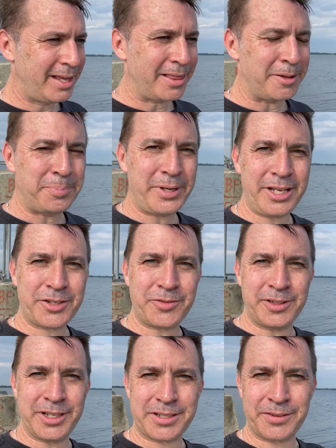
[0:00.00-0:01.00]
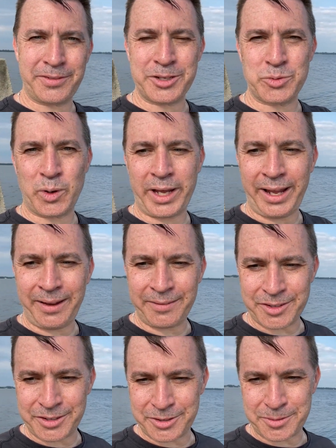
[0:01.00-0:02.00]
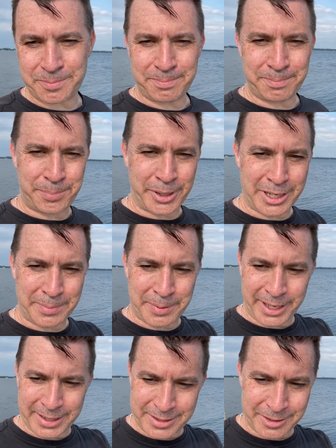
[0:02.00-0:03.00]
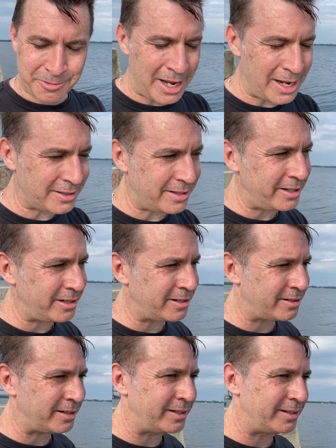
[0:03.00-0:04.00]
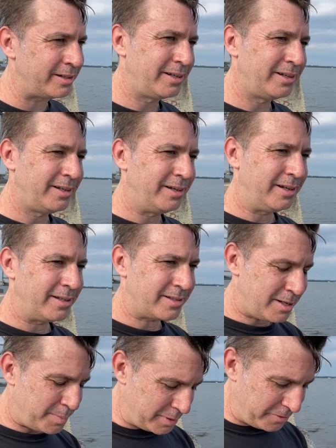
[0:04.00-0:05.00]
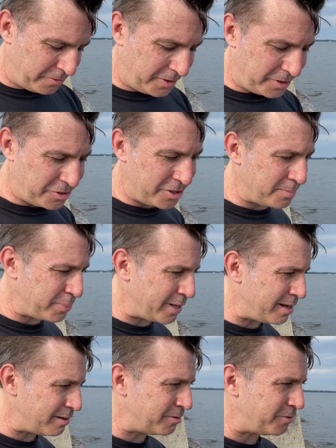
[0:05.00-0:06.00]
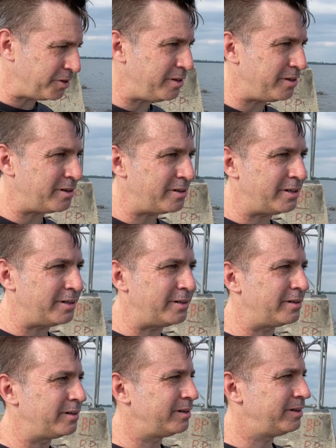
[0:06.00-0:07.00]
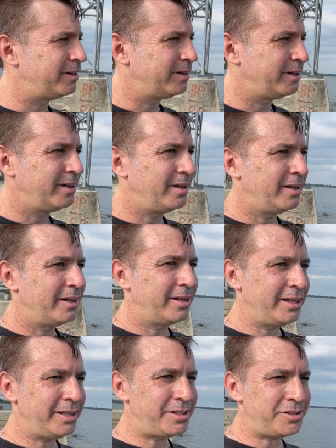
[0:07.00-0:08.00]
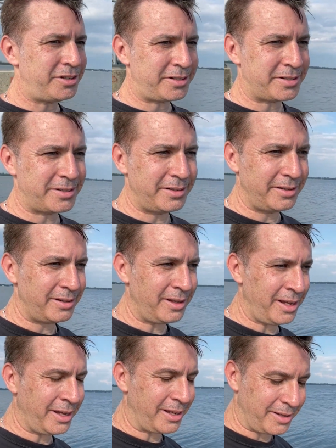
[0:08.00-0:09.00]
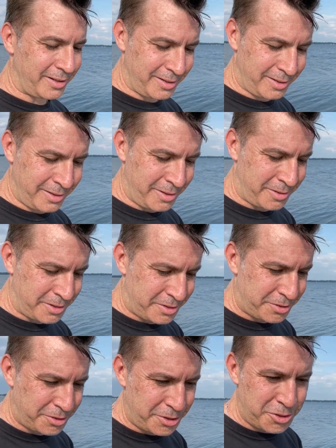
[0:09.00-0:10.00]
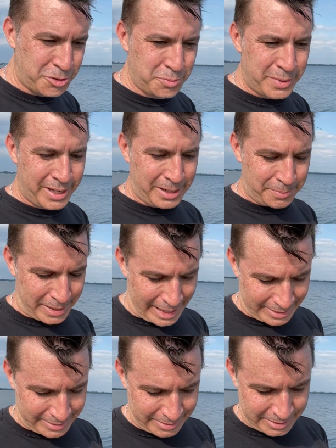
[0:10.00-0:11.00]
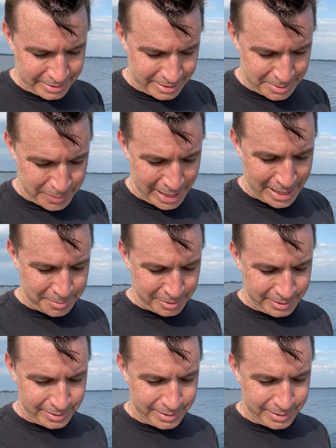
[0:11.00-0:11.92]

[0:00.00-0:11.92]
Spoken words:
the peacefulness of these waves just butting up against the rocks here, and there's a couple of fish jumping out over here, and it's just like there are so many passages in the Bible